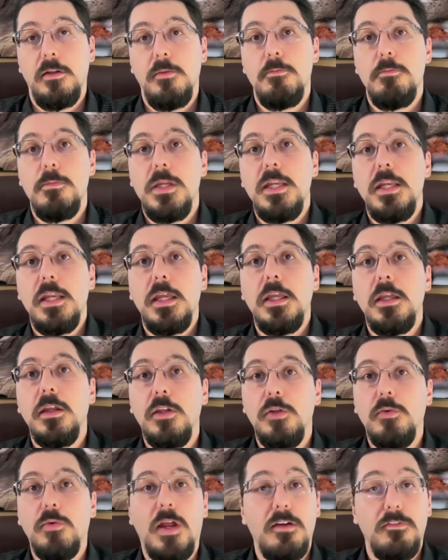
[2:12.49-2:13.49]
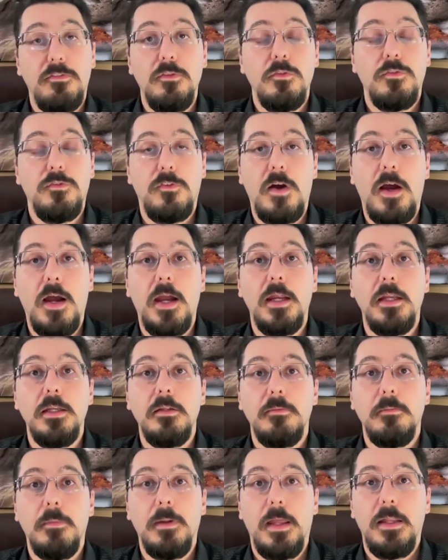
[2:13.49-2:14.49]
meaning you have to find
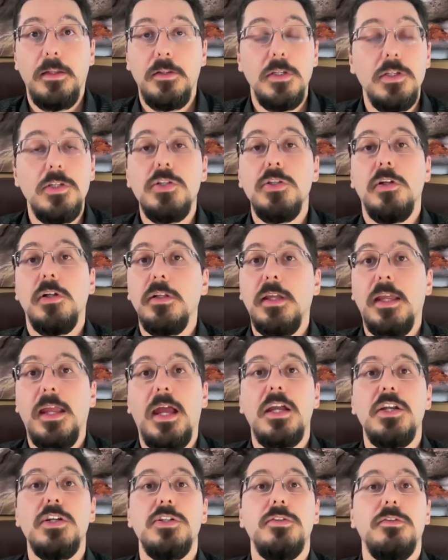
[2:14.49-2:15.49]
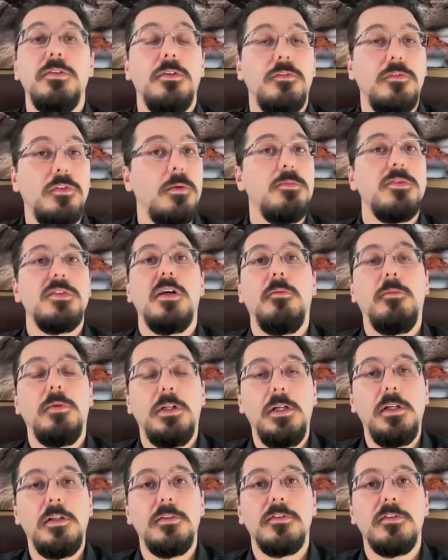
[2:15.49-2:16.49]
additional cash from somewhere
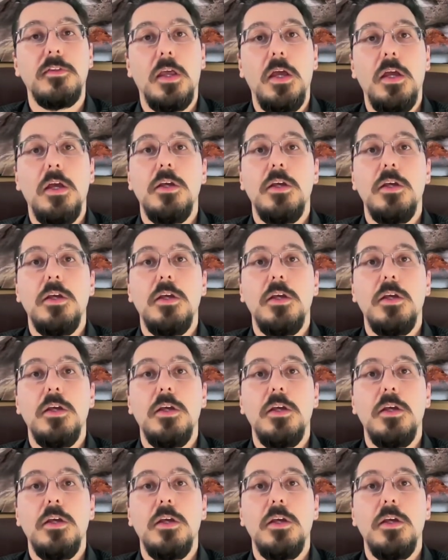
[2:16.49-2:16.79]
else.